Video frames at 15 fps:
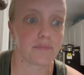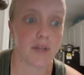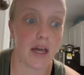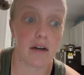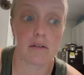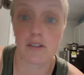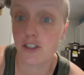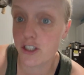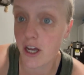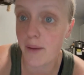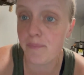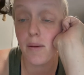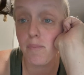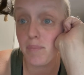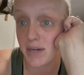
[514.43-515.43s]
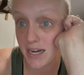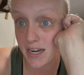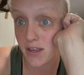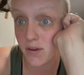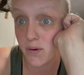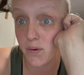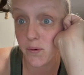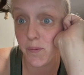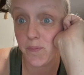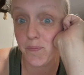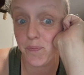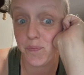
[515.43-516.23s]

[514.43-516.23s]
I don't know what she thought. But anywho,